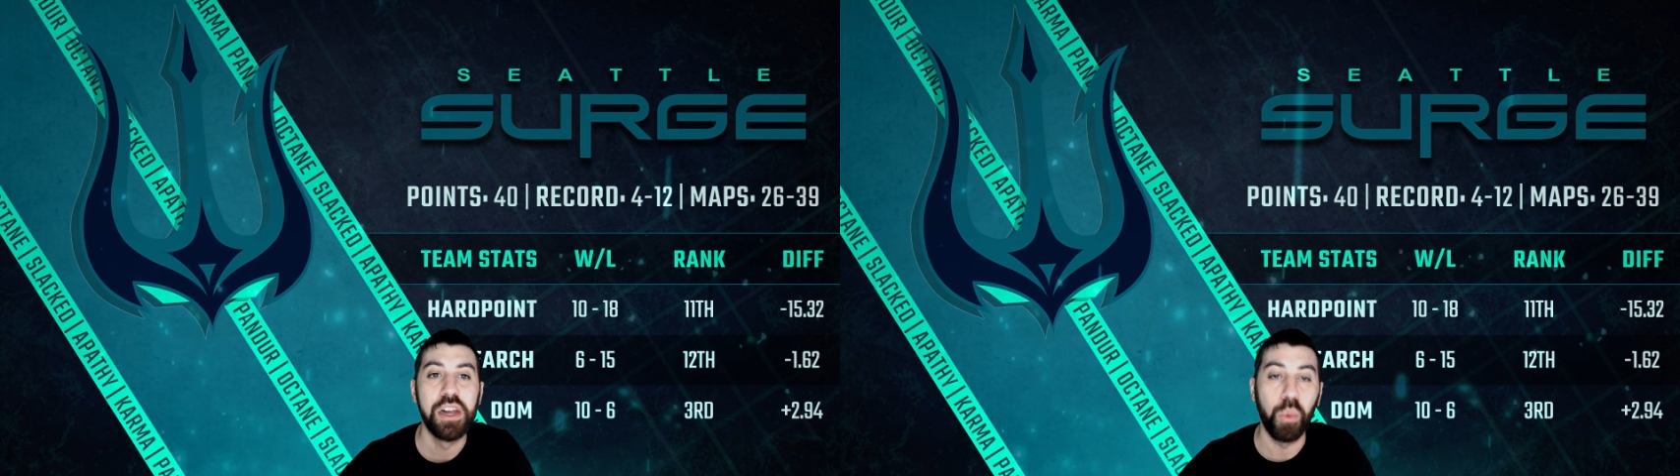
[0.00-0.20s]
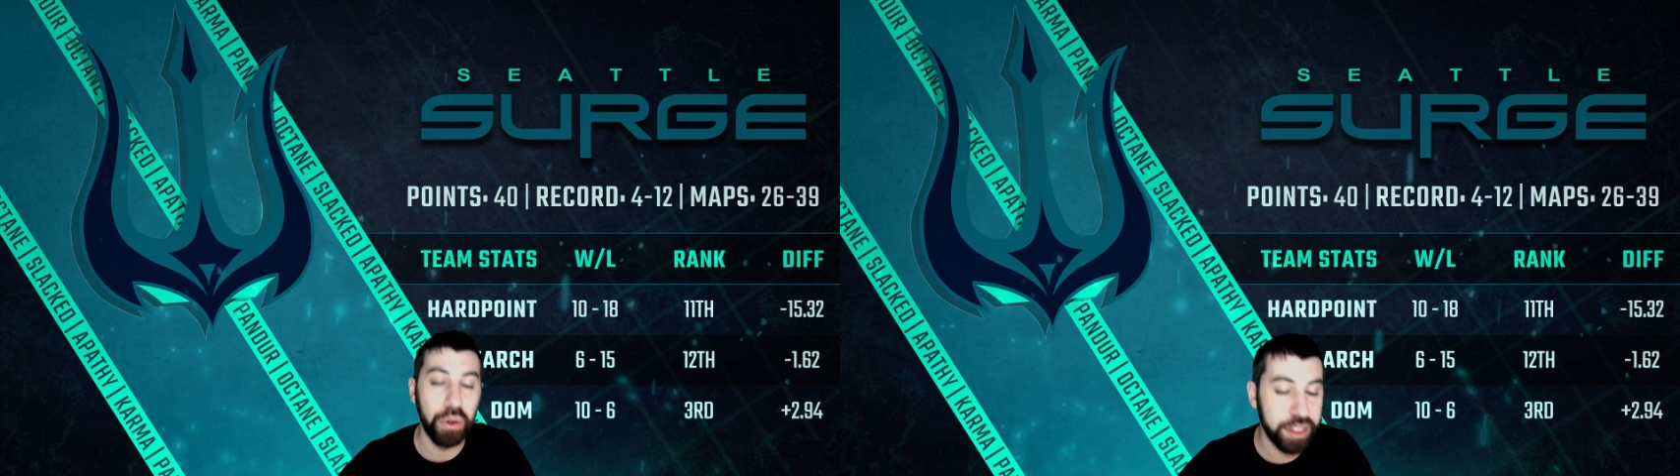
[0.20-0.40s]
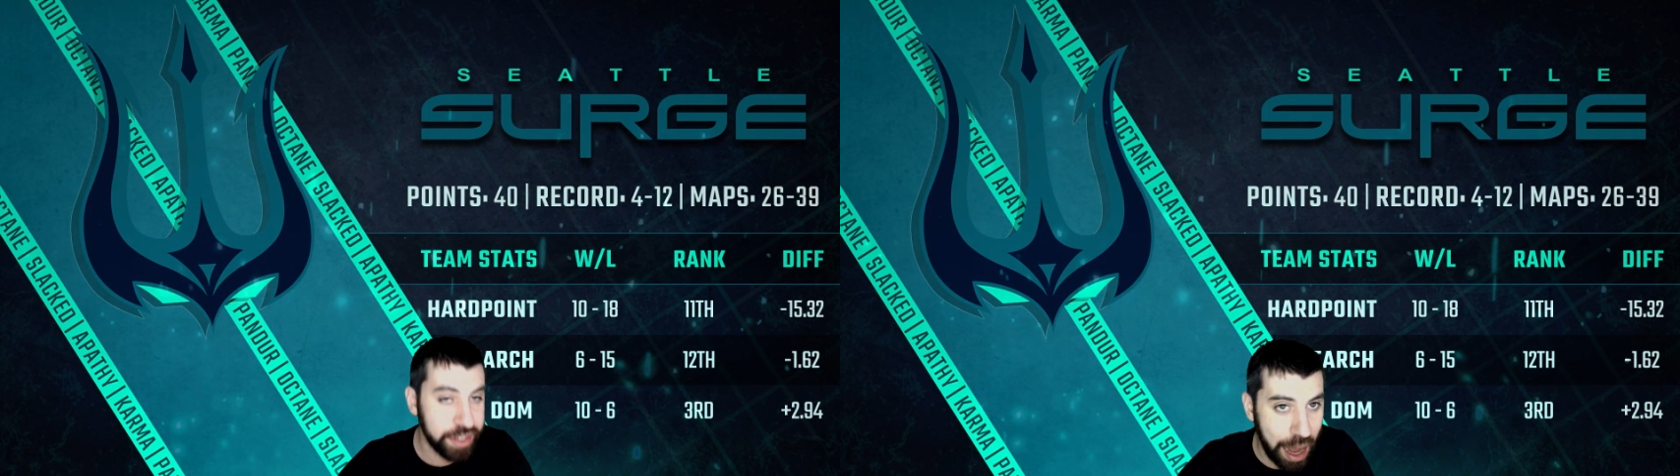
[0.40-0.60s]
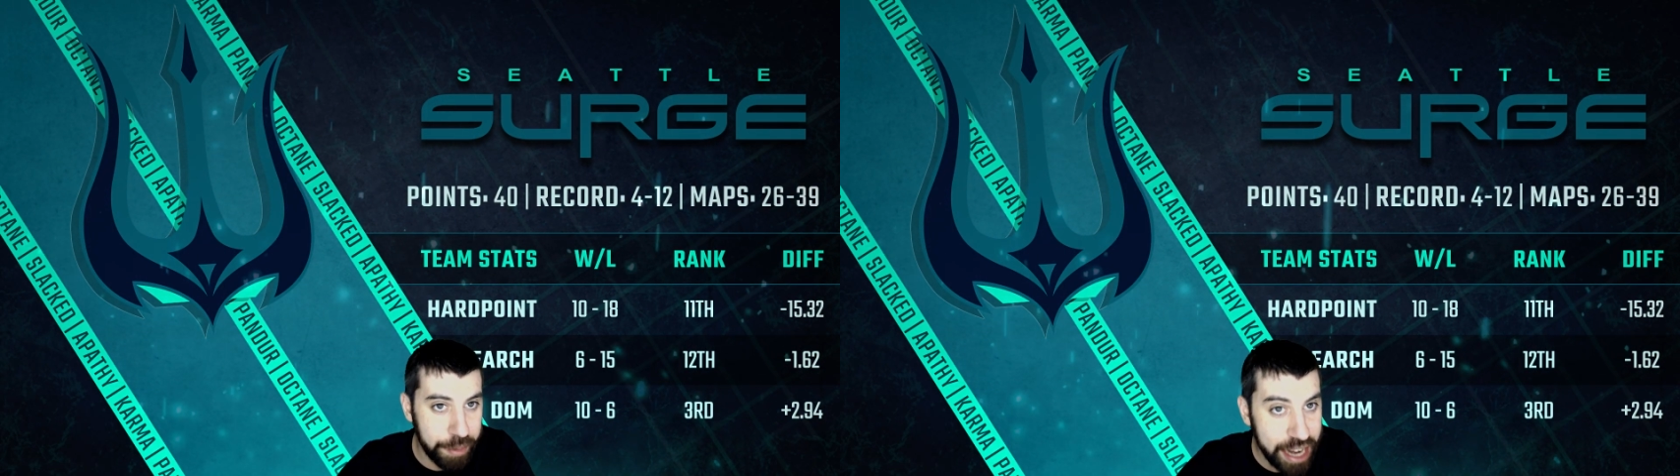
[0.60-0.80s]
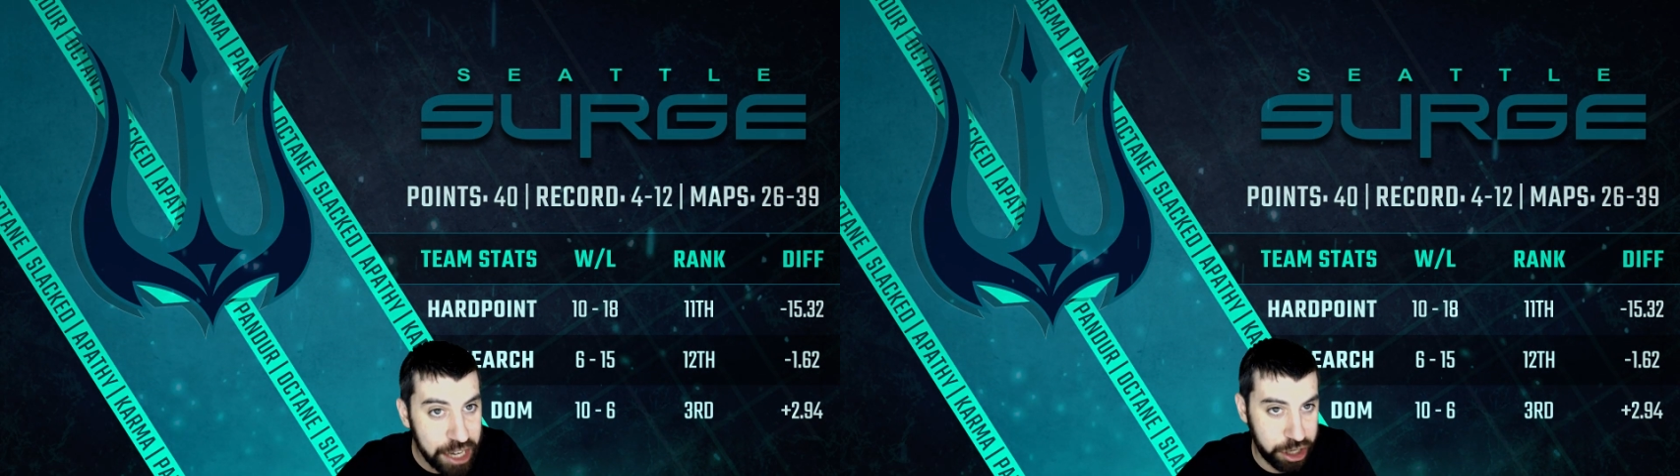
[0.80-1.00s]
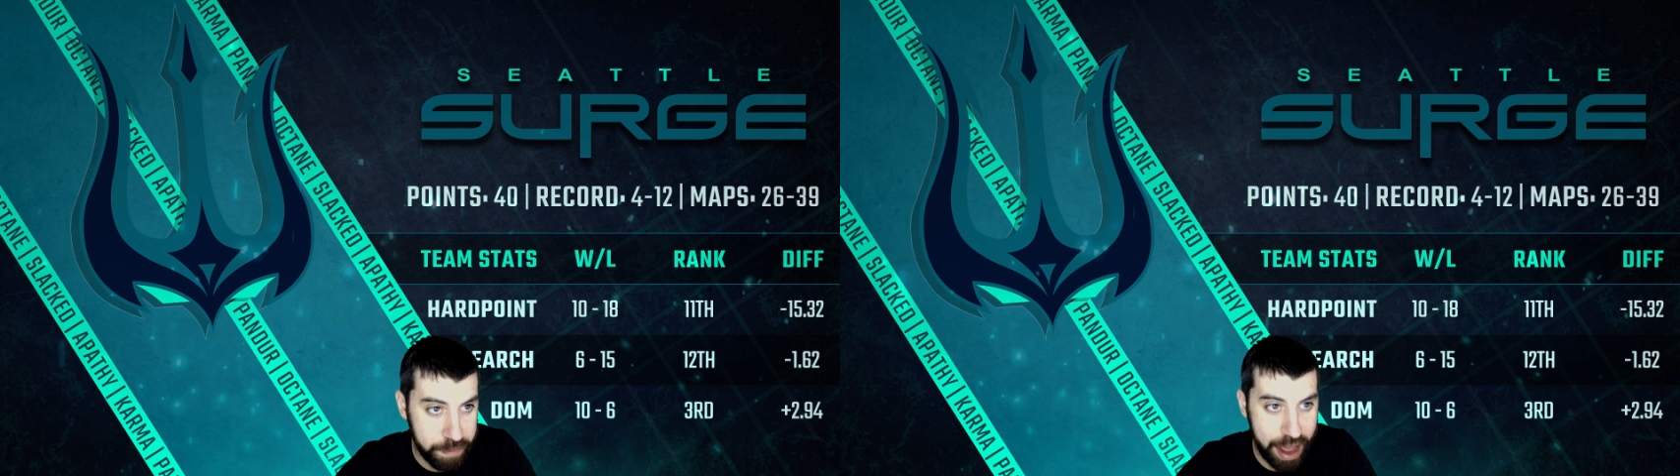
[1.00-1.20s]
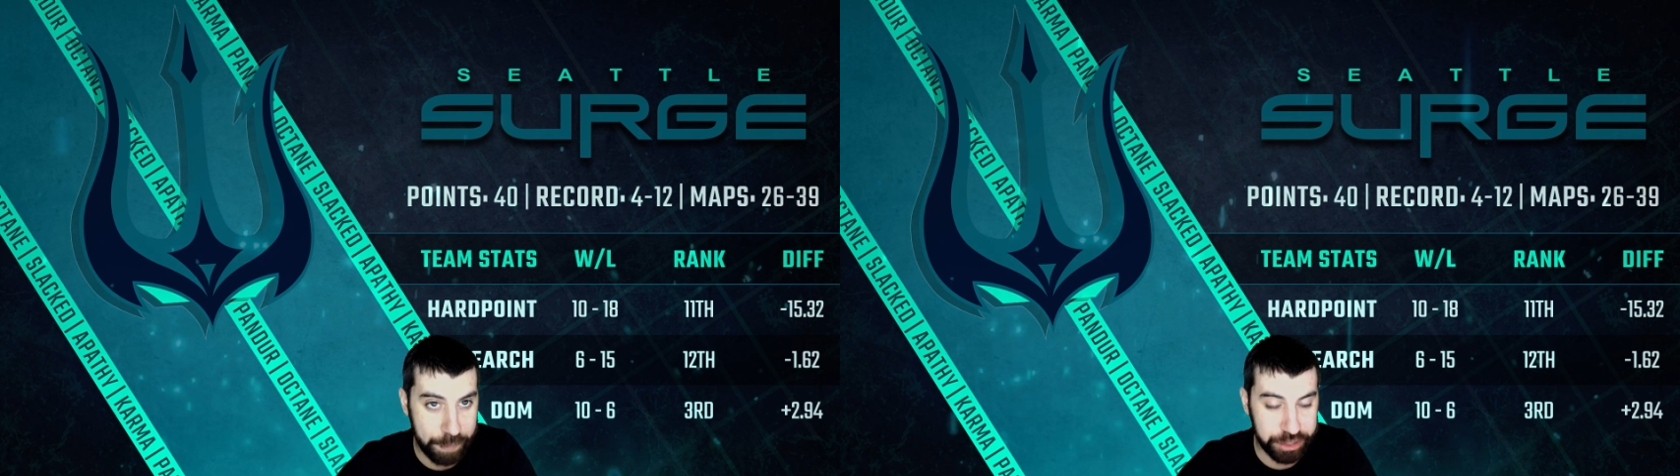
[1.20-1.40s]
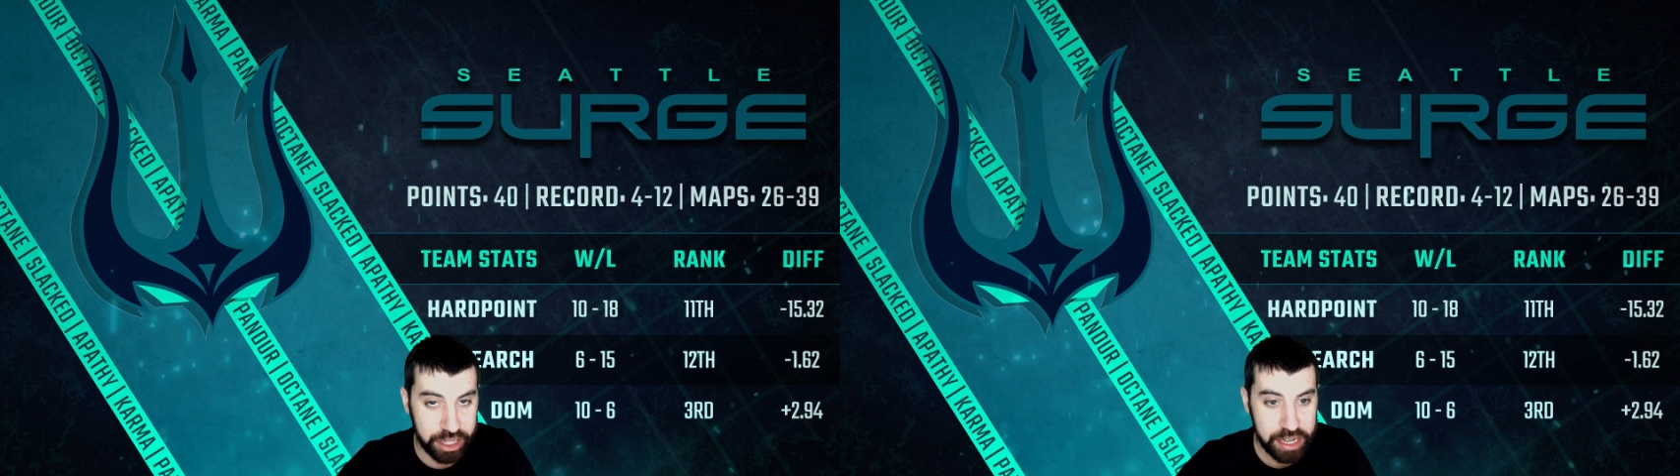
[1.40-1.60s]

were the domination maps,